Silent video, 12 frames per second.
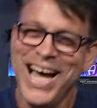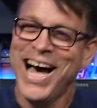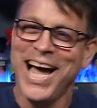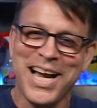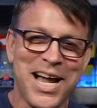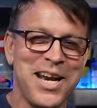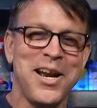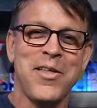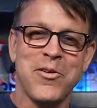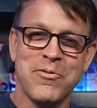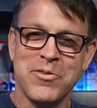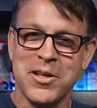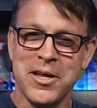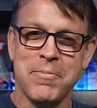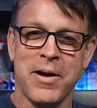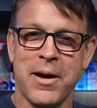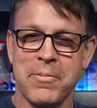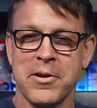I got another really
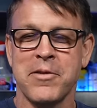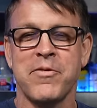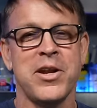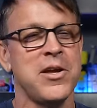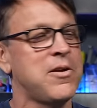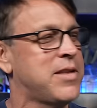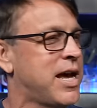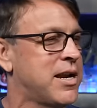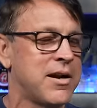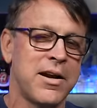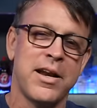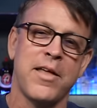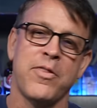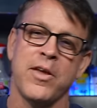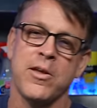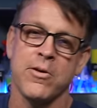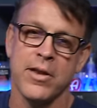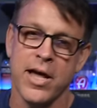popular video down there that I
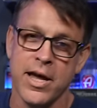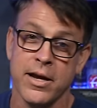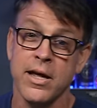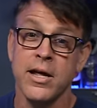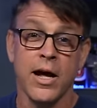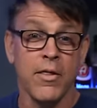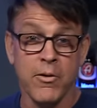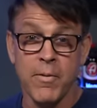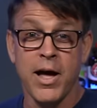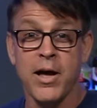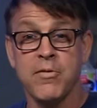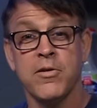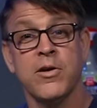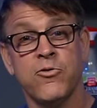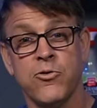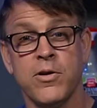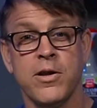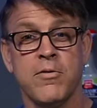think you'll like. Otherwise,
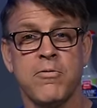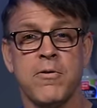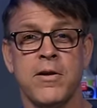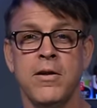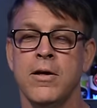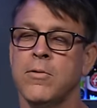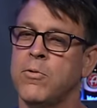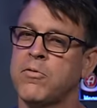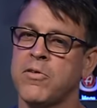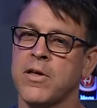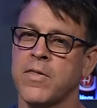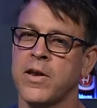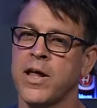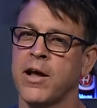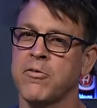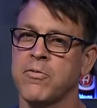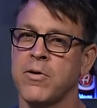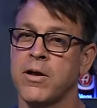enjoy this one. We'll see you on the
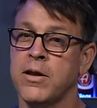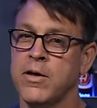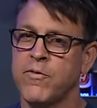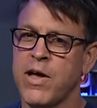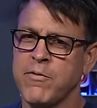next one. If you